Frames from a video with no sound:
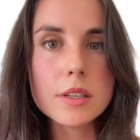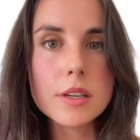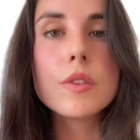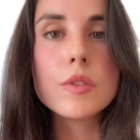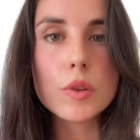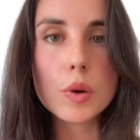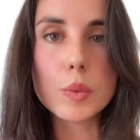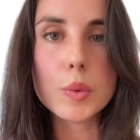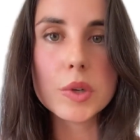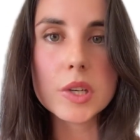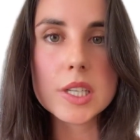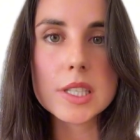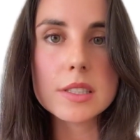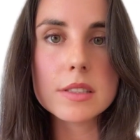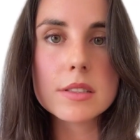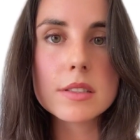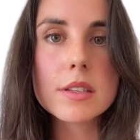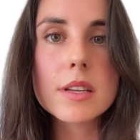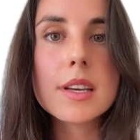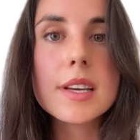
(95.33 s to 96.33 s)
No
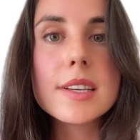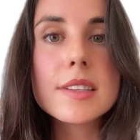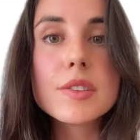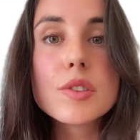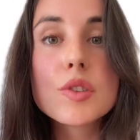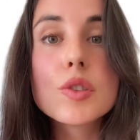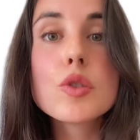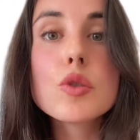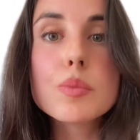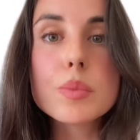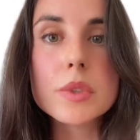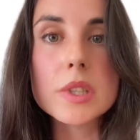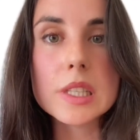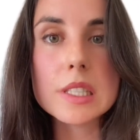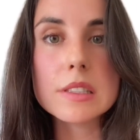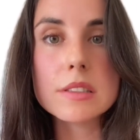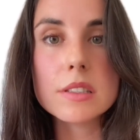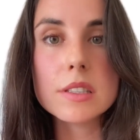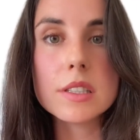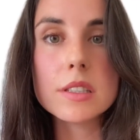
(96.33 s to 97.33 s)
worries, it's super
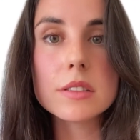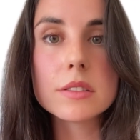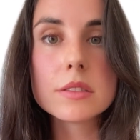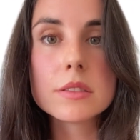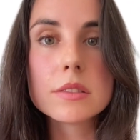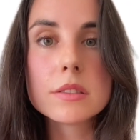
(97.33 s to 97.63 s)
easy.